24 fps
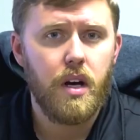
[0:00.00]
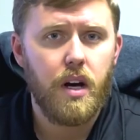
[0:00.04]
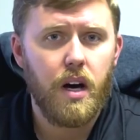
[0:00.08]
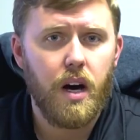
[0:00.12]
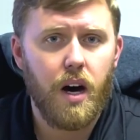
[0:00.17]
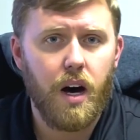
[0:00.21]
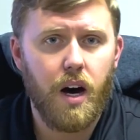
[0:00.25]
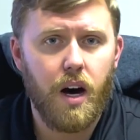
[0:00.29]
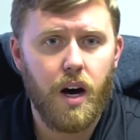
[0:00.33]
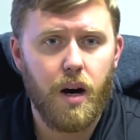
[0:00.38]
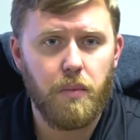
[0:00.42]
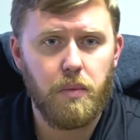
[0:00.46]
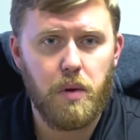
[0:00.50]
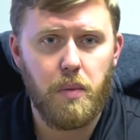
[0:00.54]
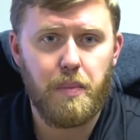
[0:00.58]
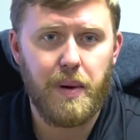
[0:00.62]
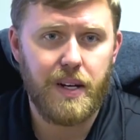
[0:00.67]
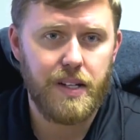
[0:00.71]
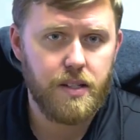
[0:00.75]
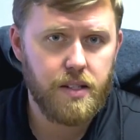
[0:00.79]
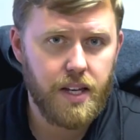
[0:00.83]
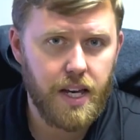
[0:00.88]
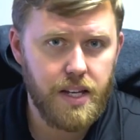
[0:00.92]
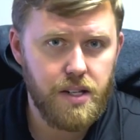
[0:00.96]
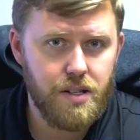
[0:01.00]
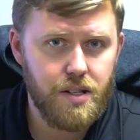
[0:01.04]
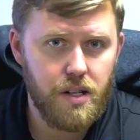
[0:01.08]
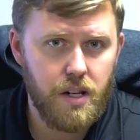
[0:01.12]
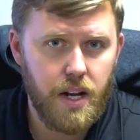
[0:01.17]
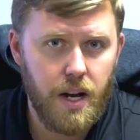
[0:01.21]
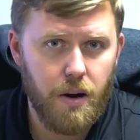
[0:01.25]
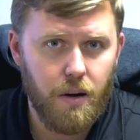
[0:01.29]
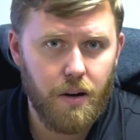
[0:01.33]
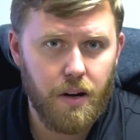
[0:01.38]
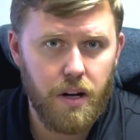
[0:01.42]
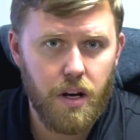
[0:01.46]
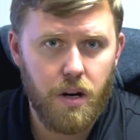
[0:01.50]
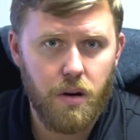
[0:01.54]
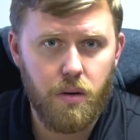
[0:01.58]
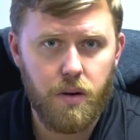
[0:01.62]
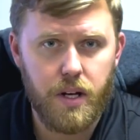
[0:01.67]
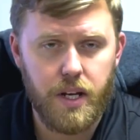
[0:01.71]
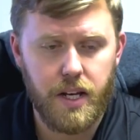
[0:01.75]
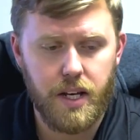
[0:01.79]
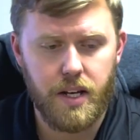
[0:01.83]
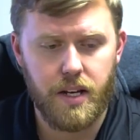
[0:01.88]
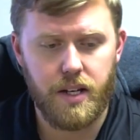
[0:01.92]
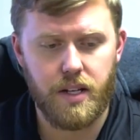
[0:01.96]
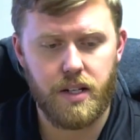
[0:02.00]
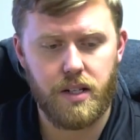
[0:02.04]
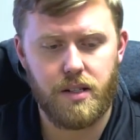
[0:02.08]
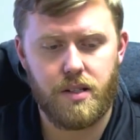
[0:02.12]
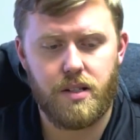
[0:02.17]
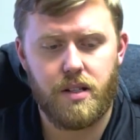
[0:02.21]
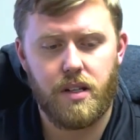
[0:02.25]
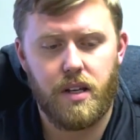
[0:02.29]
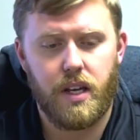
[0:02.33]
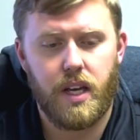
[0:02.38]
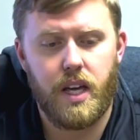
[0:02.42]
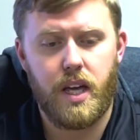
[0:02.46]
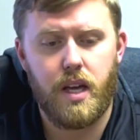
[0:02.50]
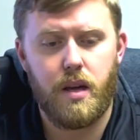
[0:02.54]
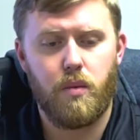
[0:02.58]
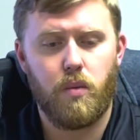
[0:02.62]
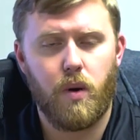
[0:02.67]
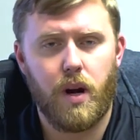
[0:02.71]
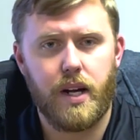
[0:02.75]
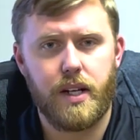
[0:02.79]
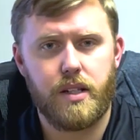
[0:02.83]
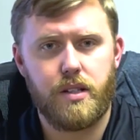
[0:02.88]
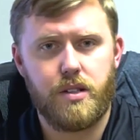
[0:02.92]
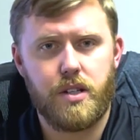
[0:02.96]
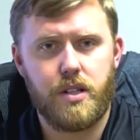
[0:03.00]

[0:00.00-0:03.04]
the best case scenario is he writes